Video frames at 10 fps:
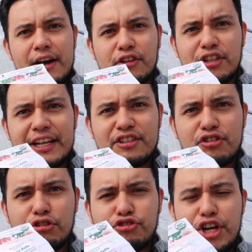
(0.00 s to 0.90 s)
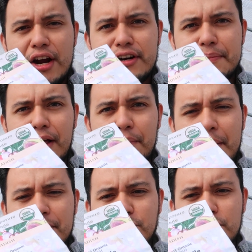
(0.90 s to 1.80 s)
I also like to grow cherry bell
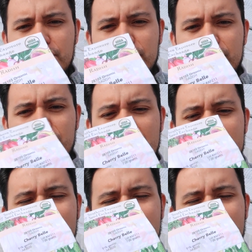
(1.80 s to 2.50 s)
peppers, which is